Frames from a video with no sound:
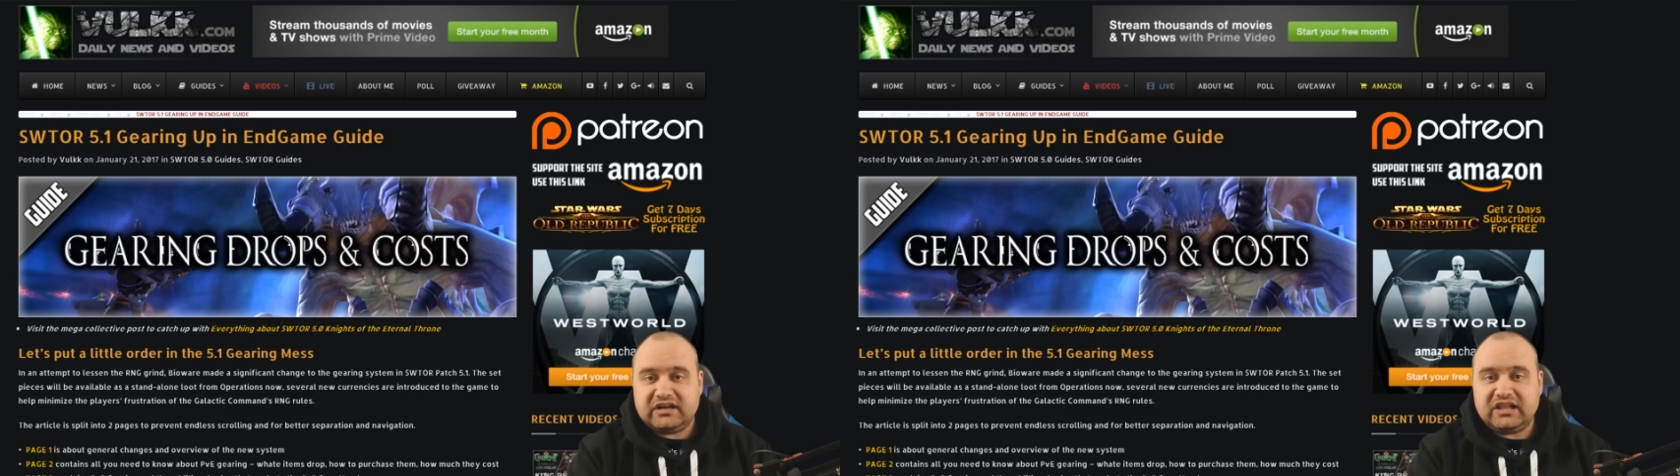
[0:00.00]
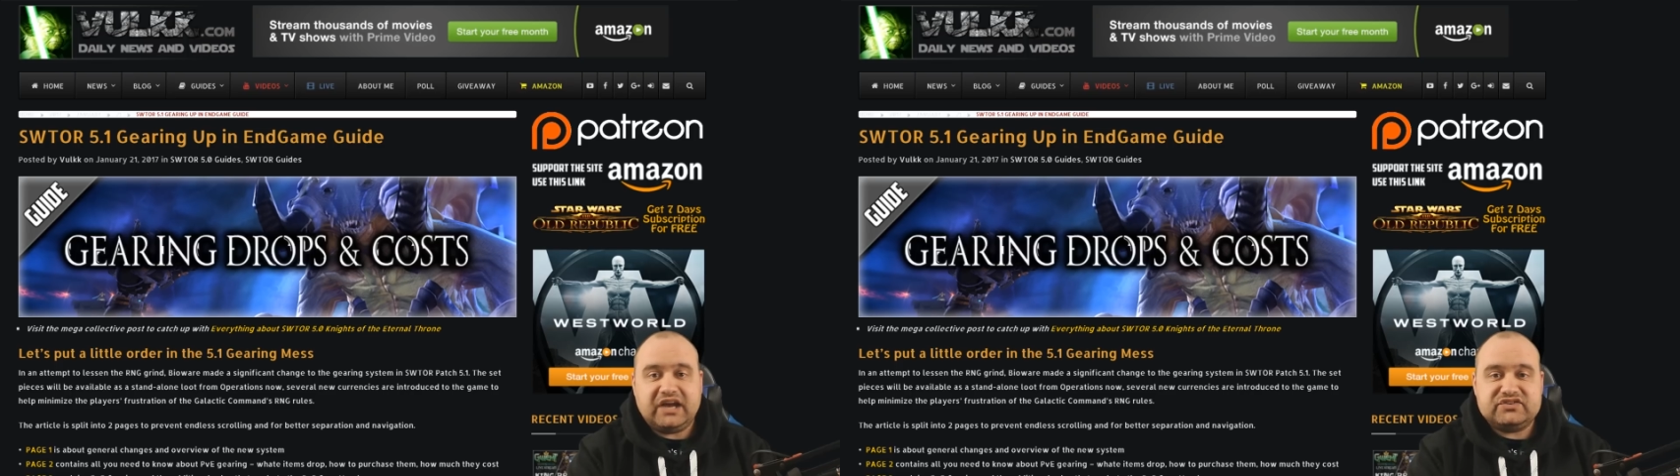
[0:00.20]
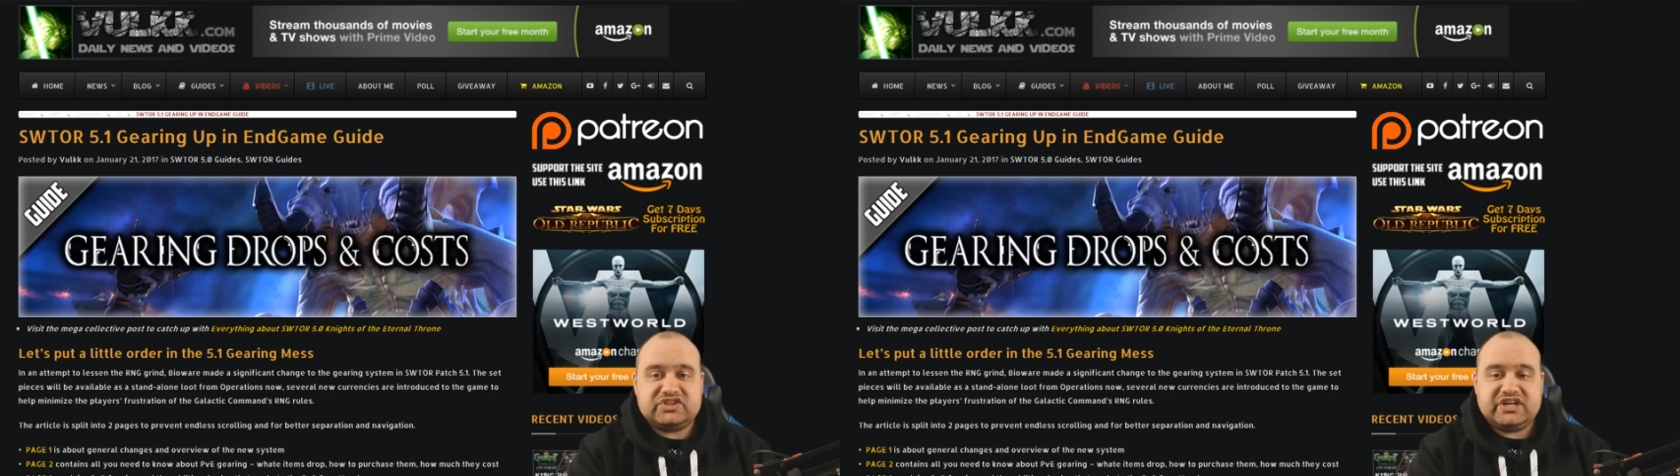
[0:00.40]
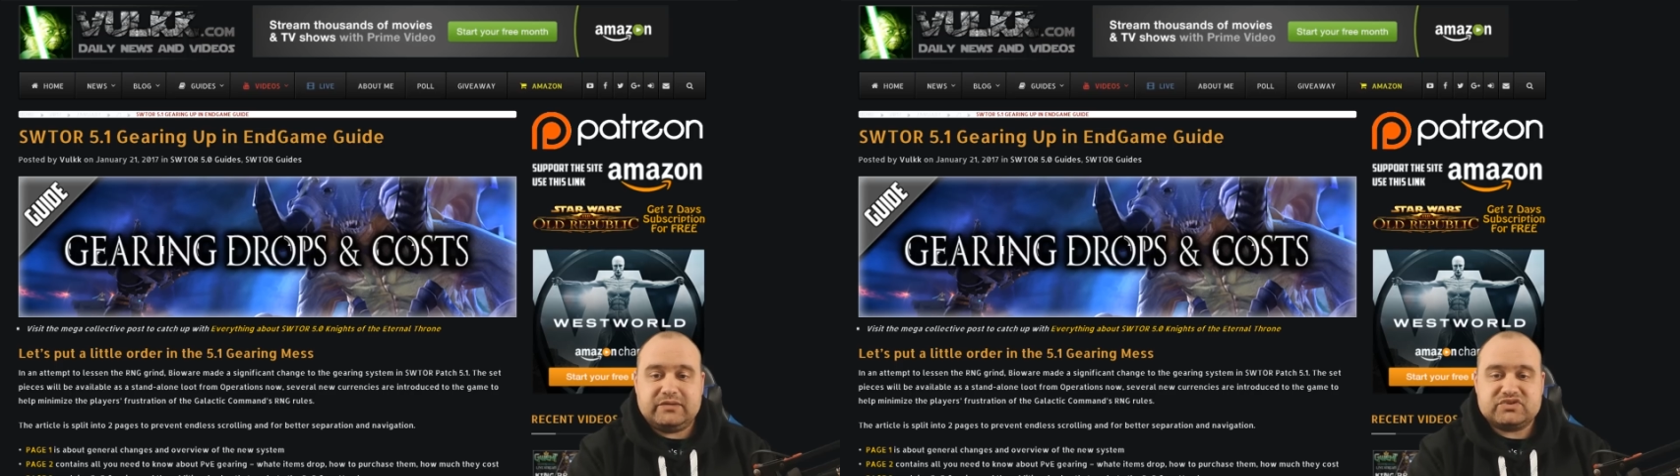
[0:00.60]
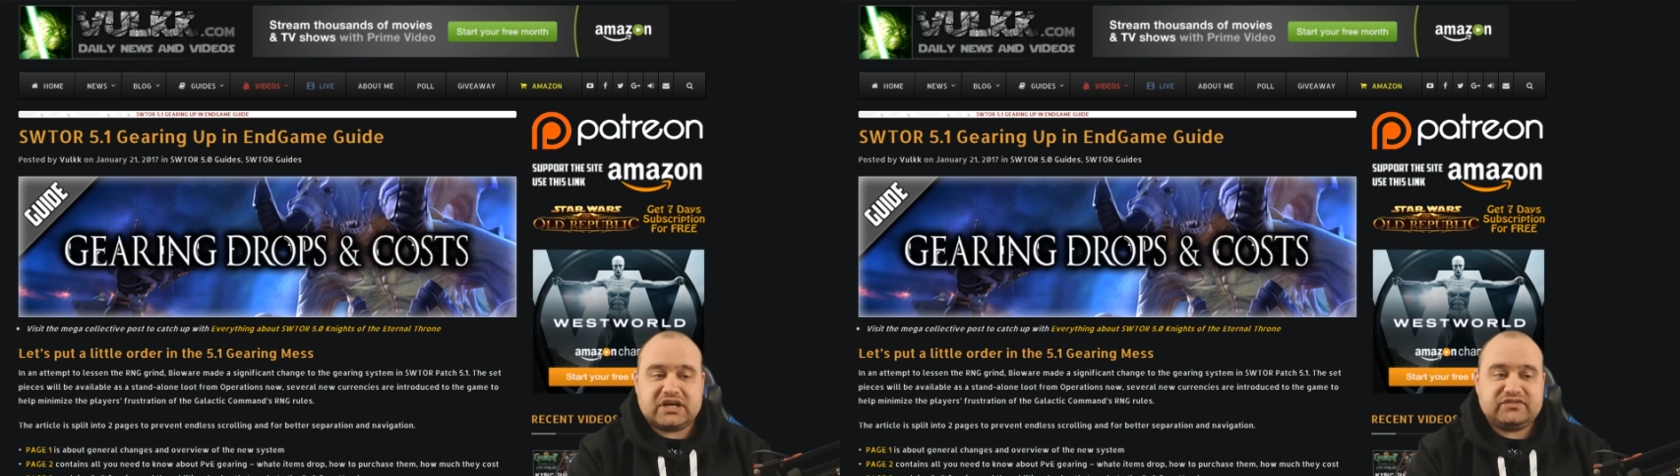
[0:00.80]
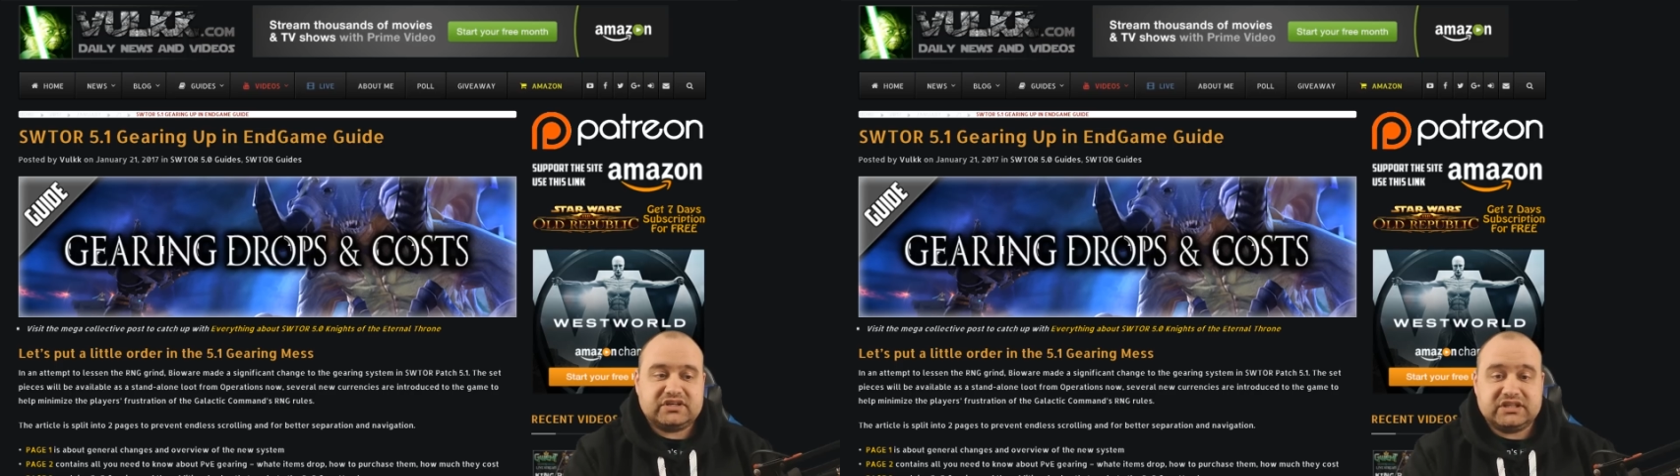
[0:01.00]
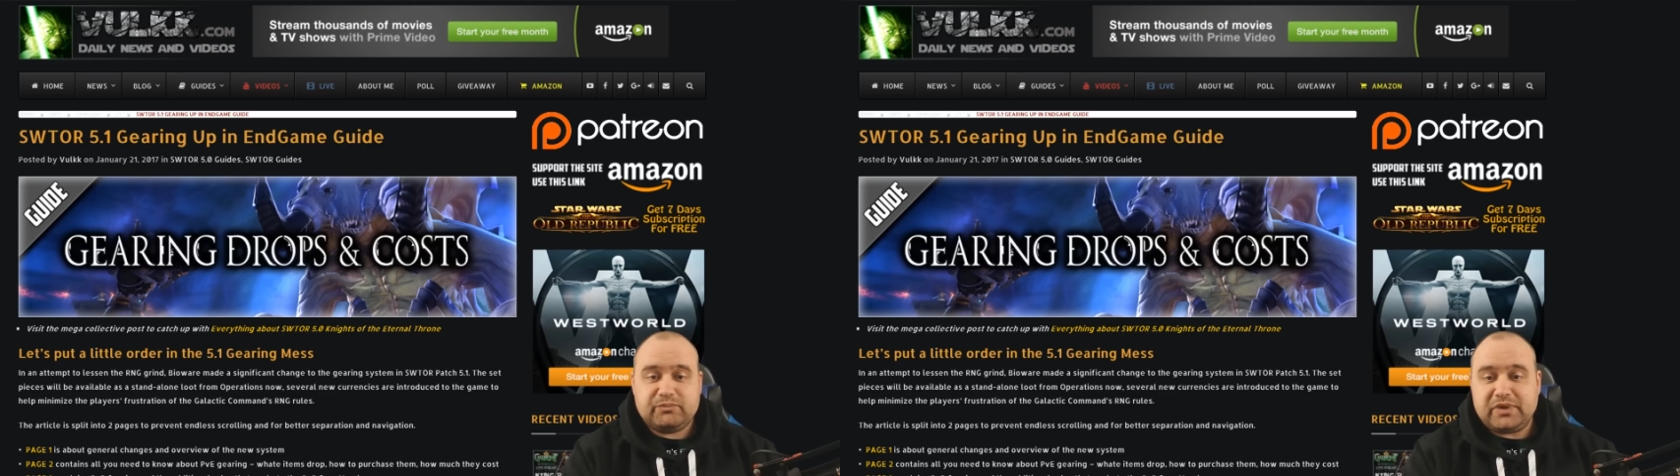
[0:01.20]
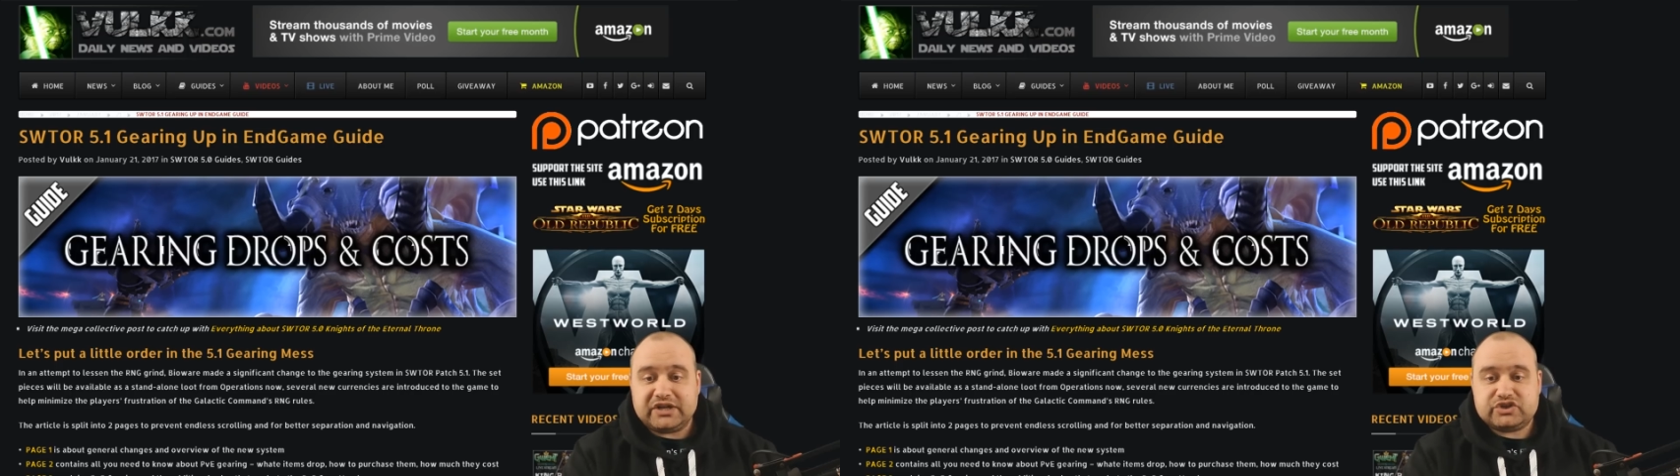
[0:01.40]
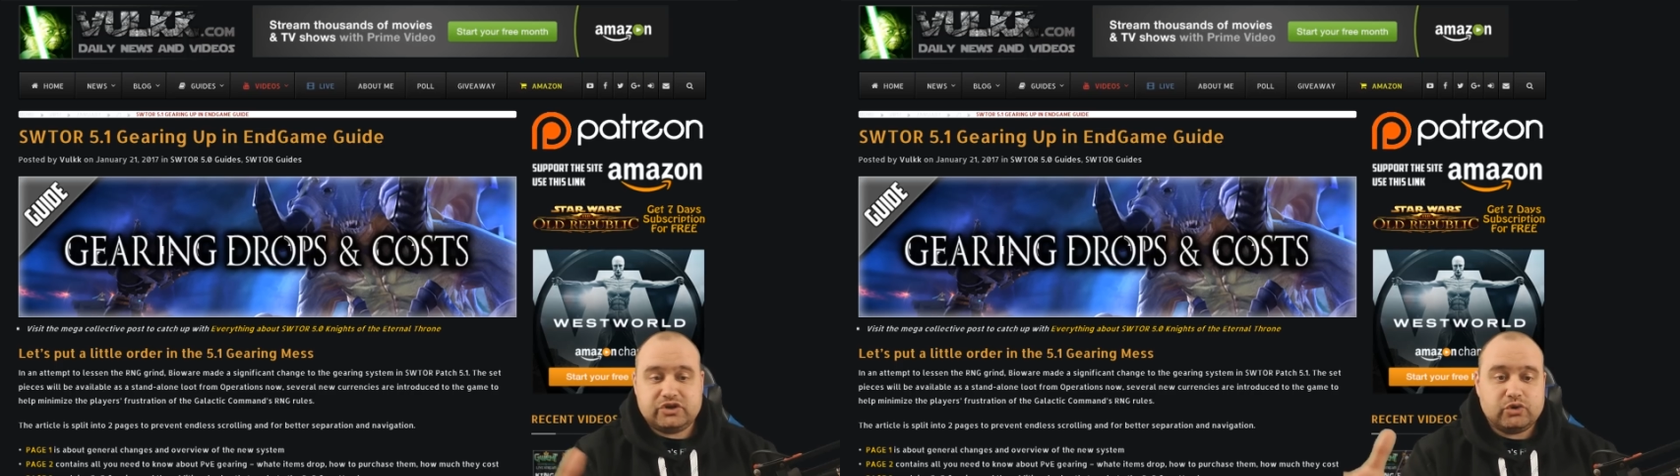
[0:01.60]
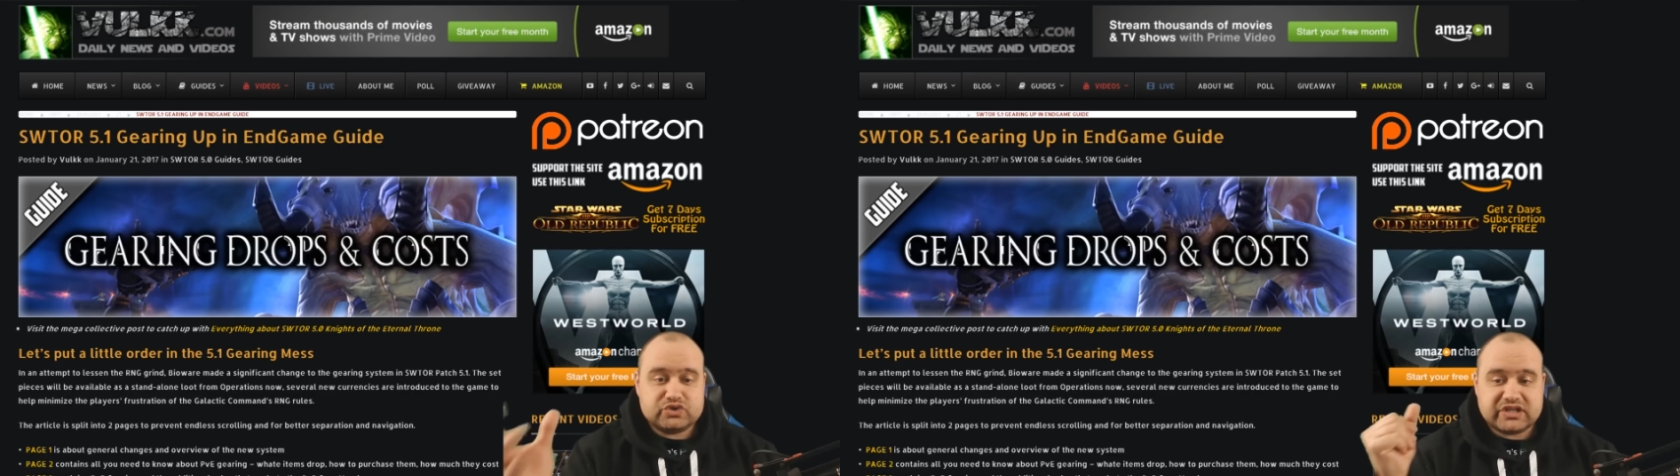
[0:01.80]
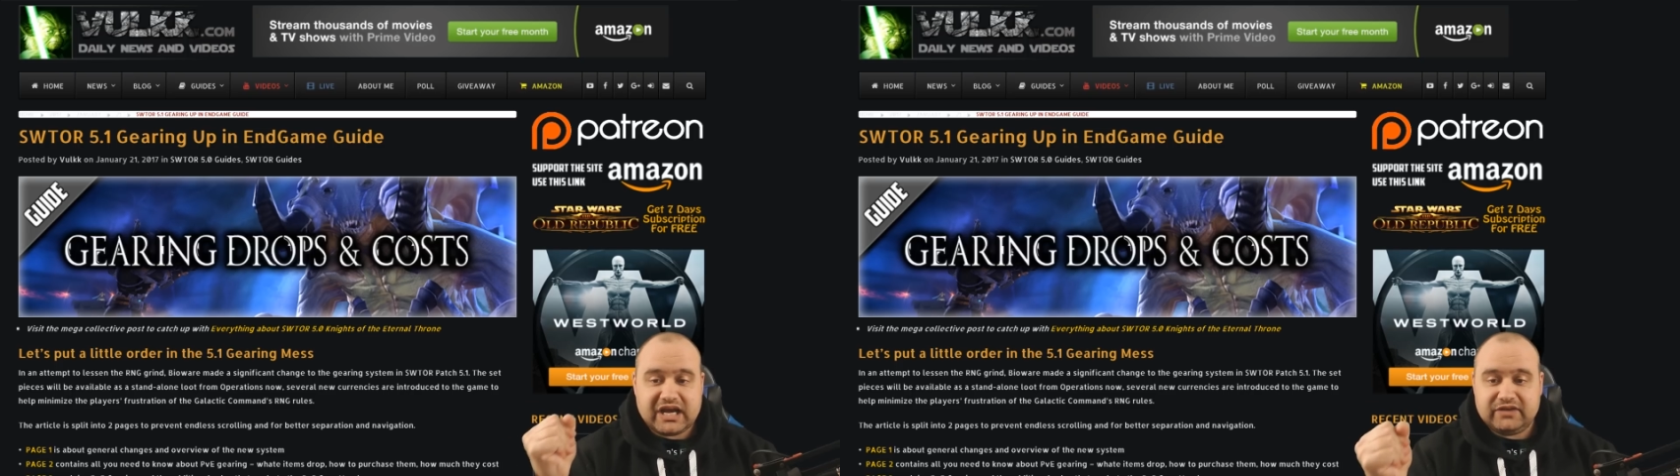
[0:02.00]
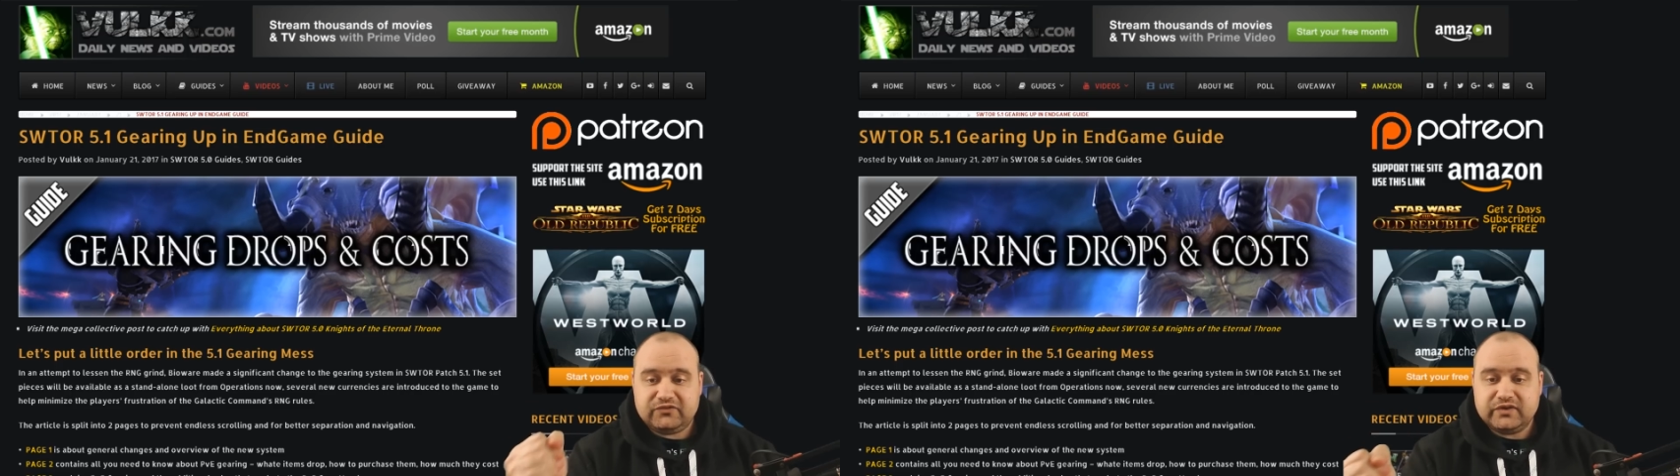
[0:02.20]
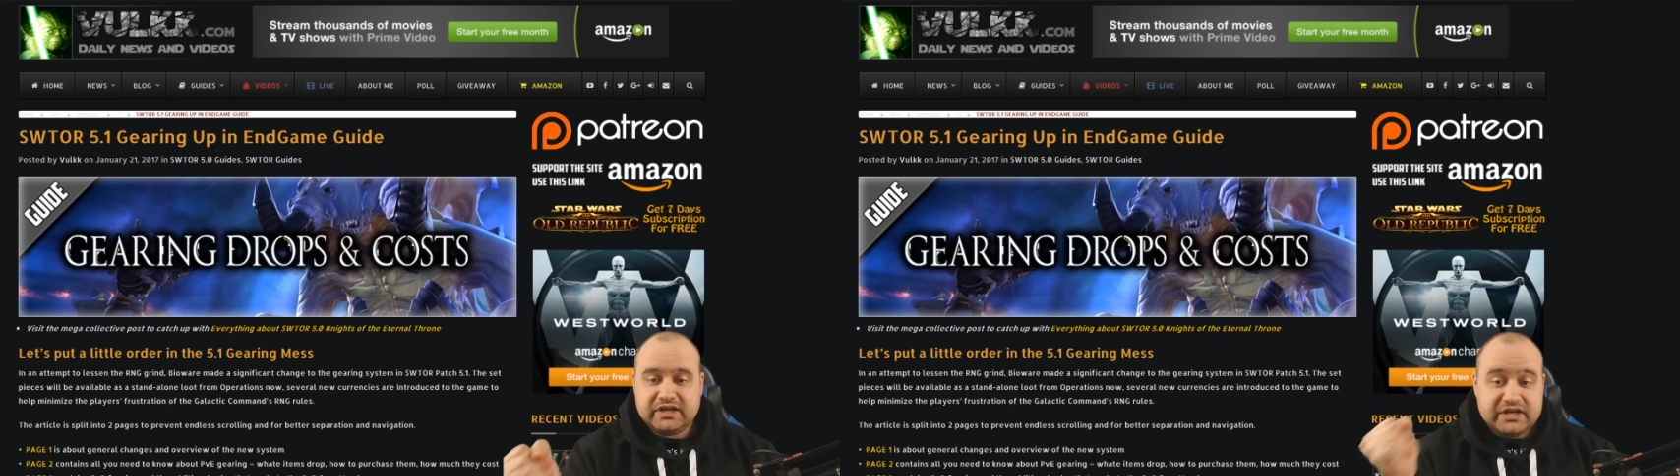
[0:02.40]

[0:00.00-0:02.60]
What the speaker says: live streams after the patch goes live.